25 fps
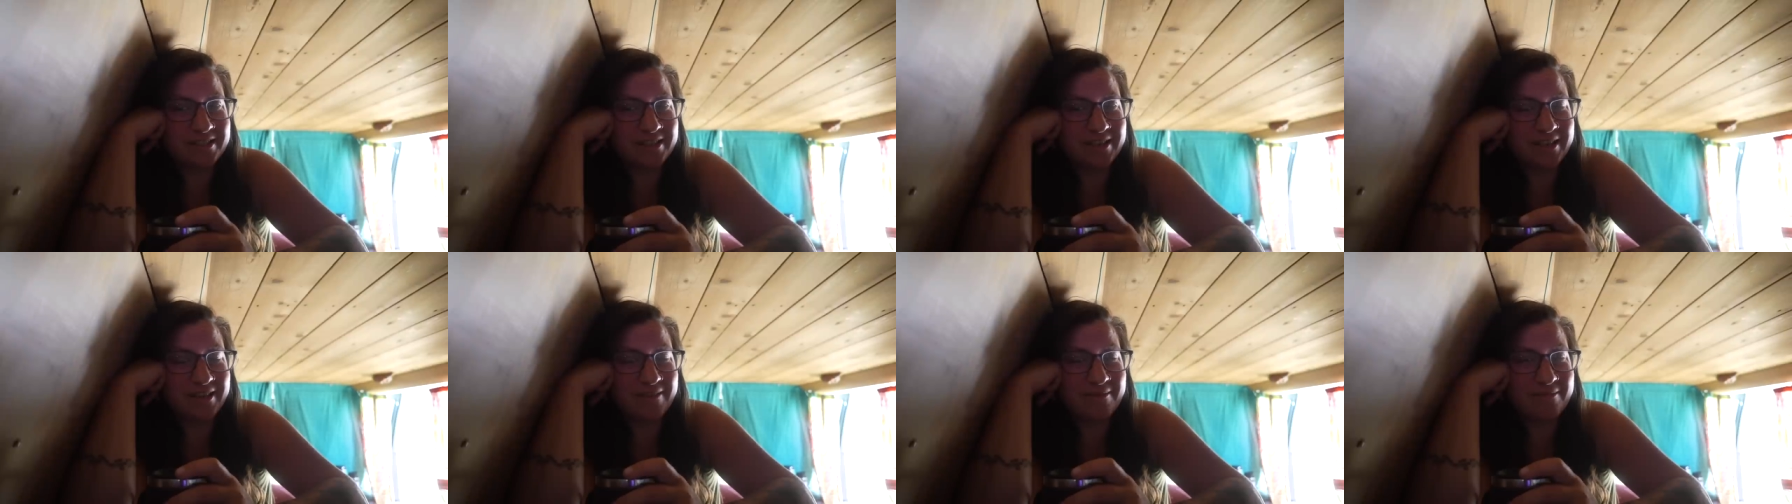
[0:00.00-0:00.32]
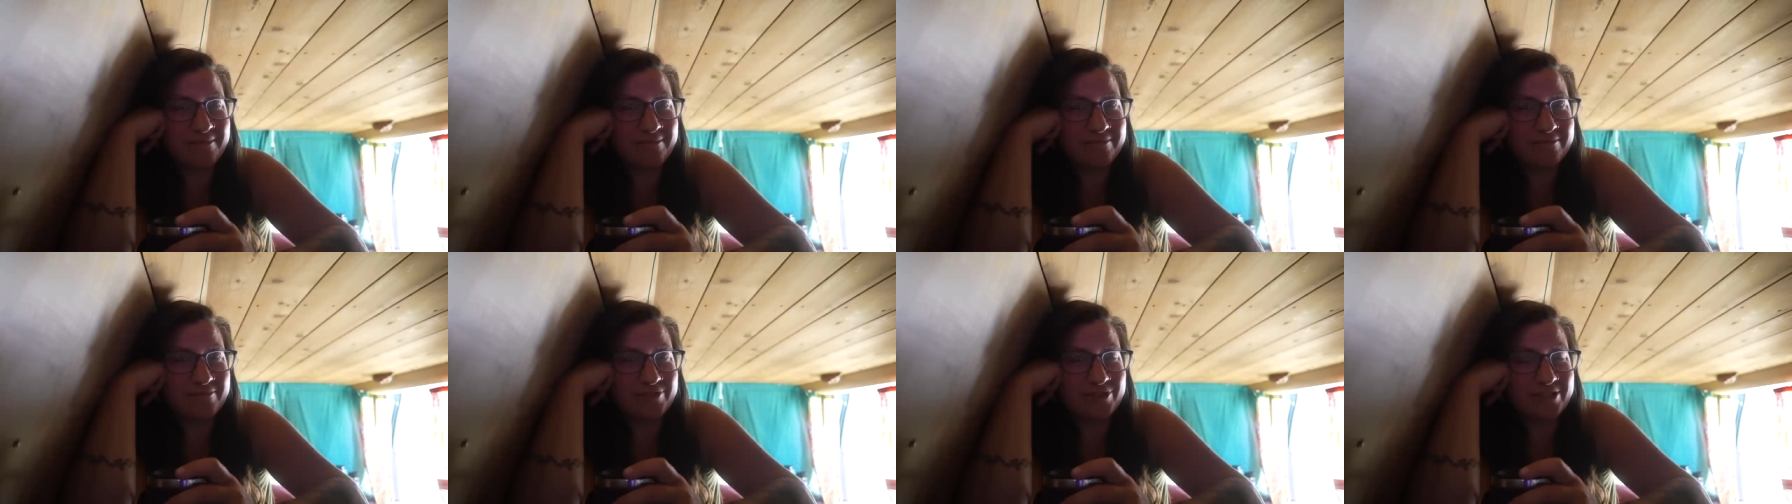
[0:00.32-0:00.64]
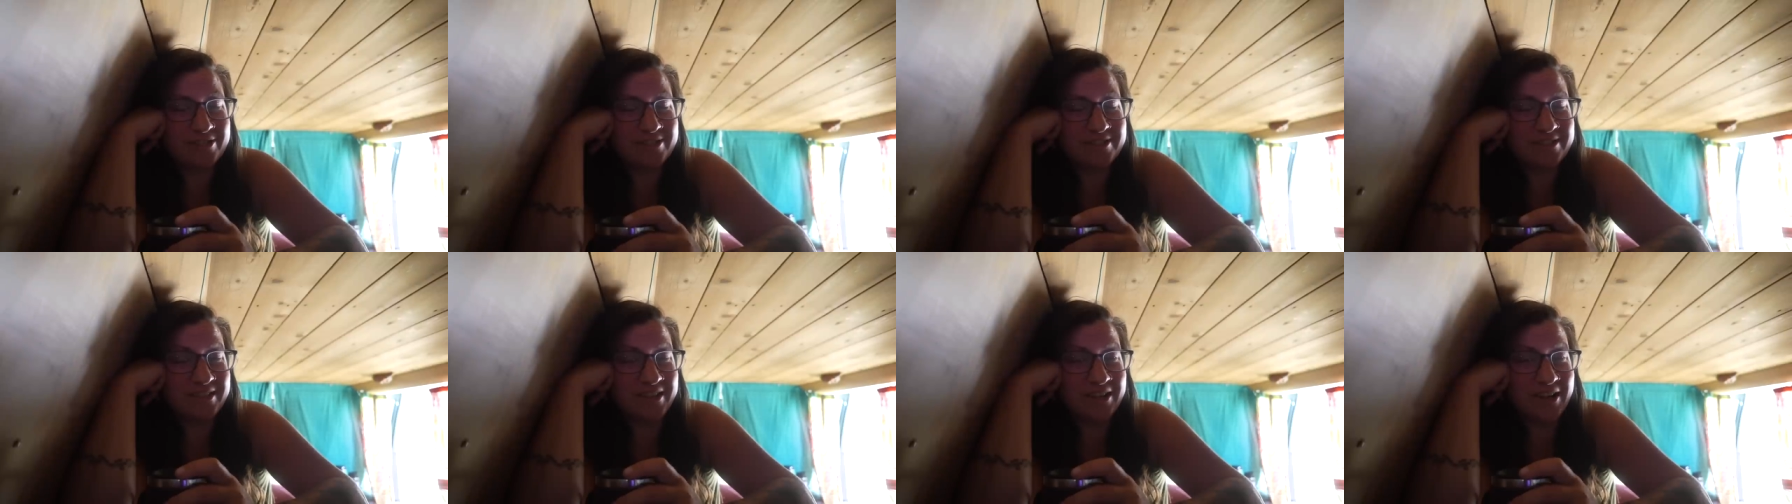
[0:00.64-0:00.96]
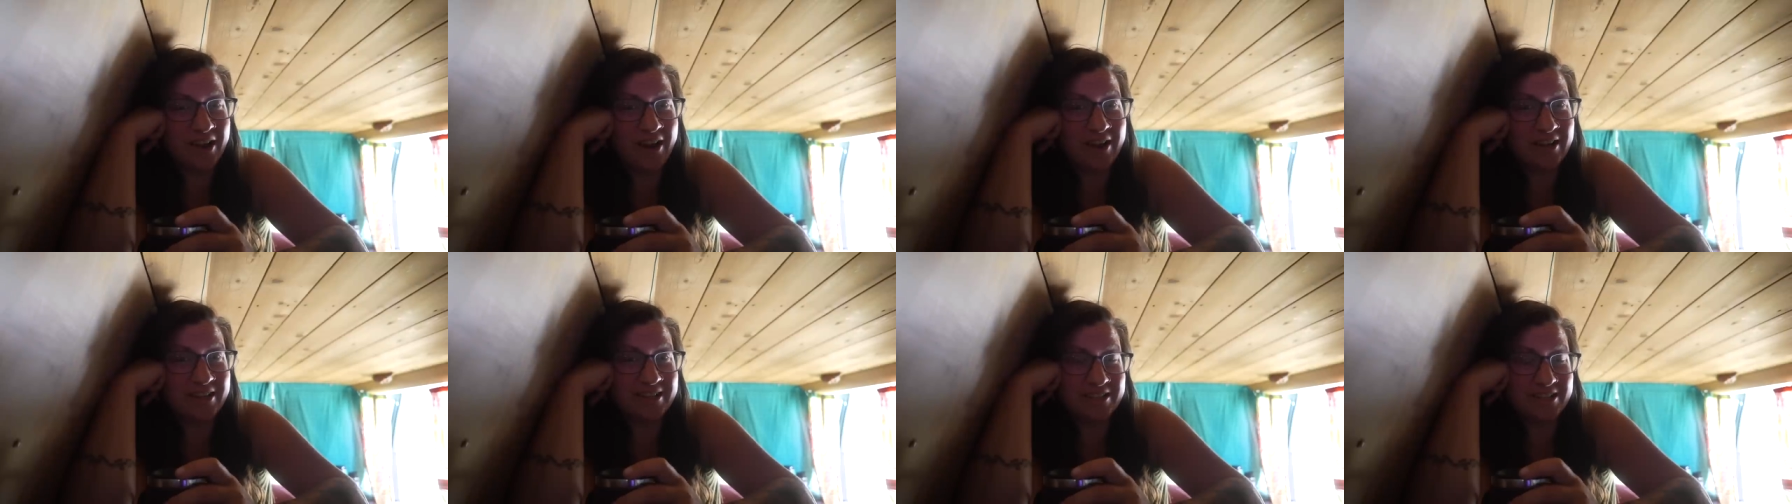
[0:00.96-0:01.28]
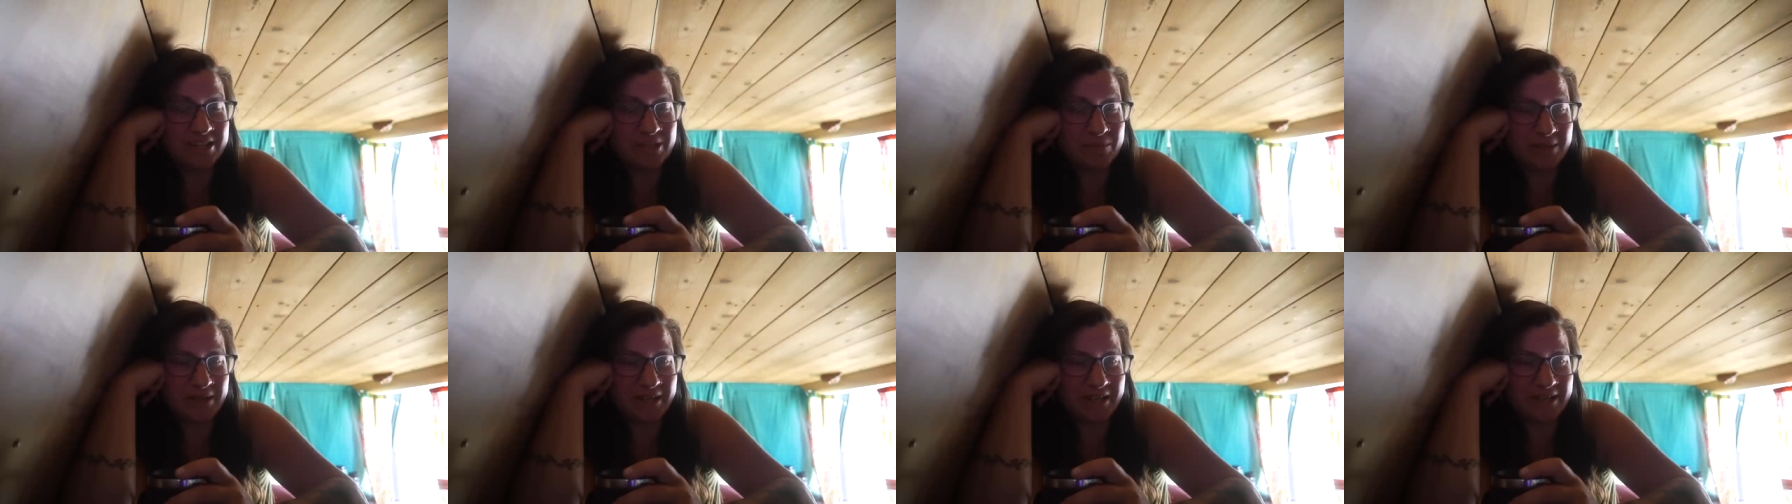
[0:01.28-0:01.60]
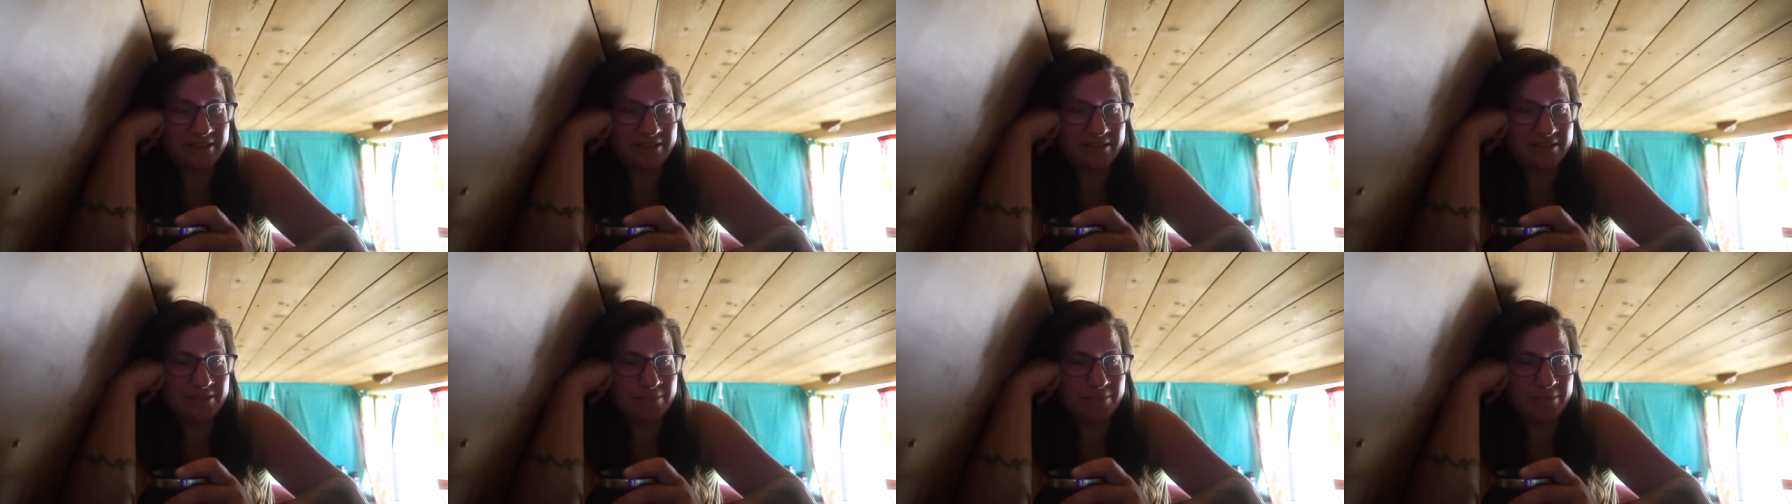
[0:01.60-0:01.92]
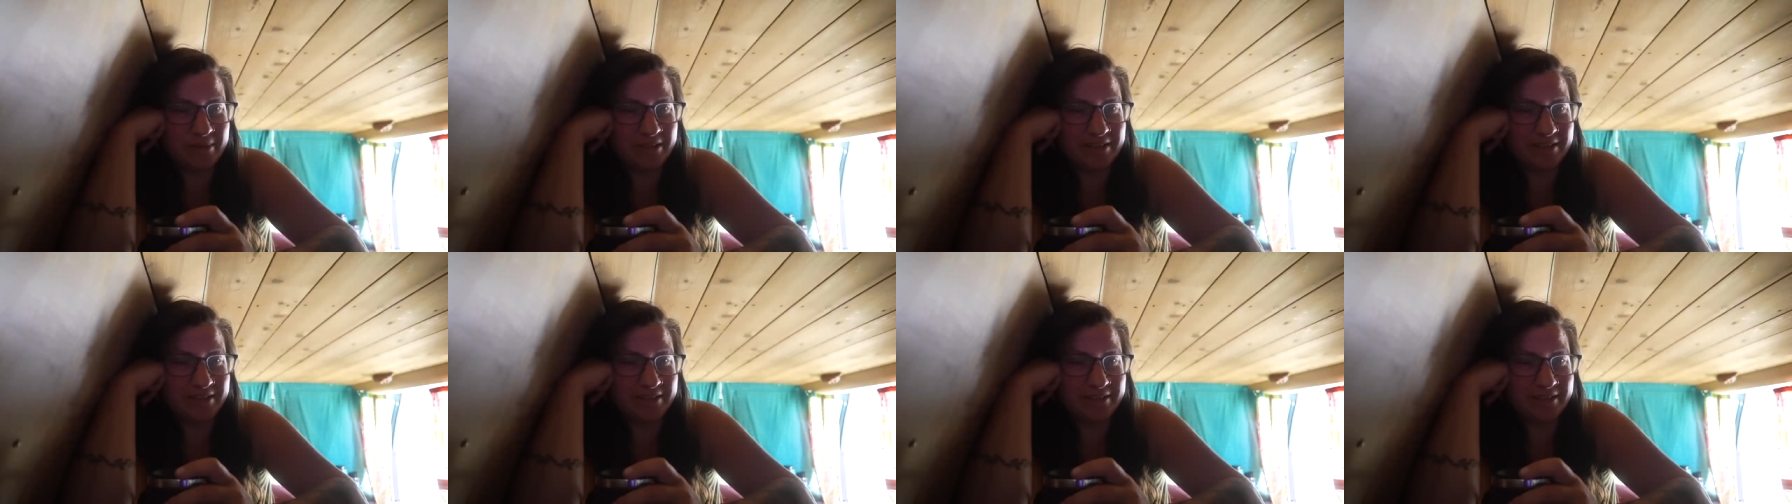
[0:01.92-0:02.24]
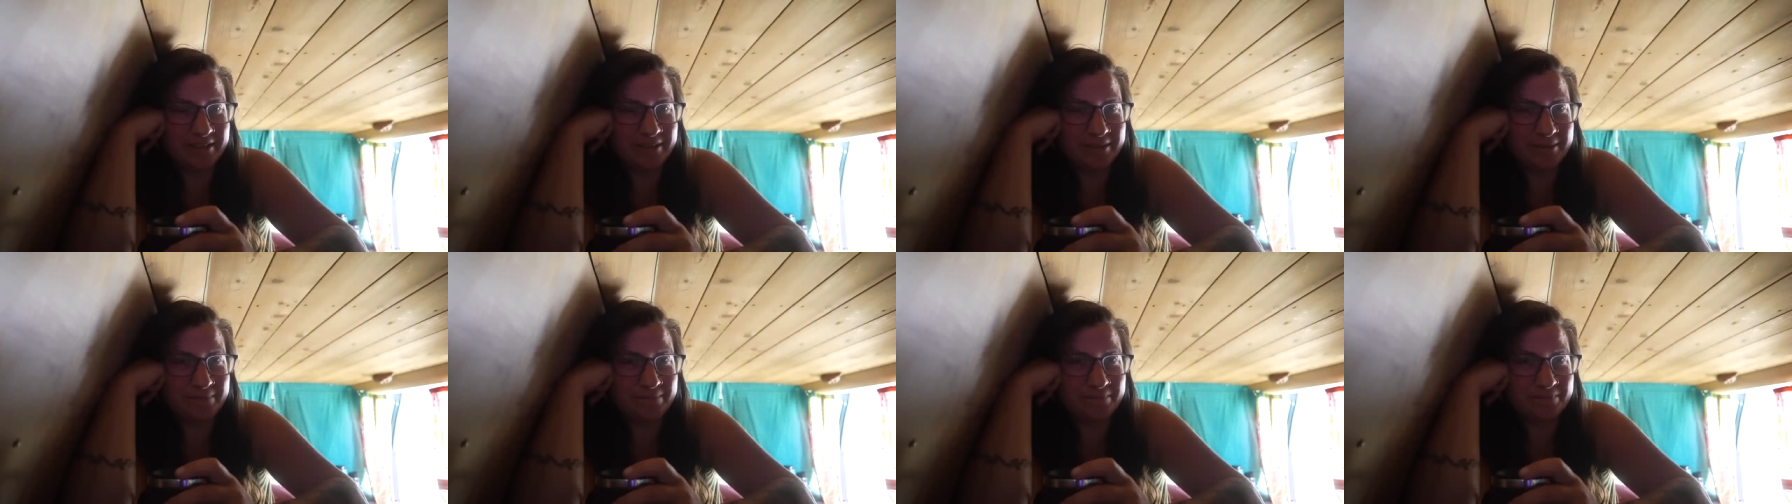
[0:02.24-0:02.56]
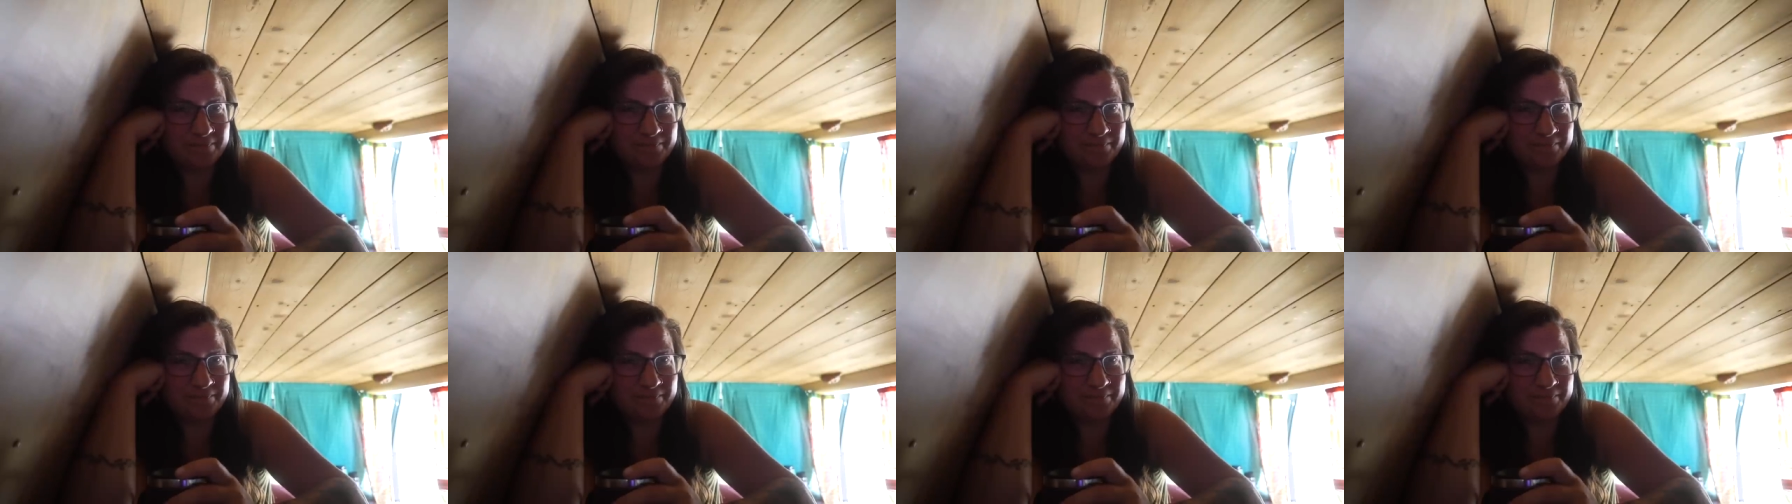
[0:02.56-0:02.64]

I'm just not inspired to build.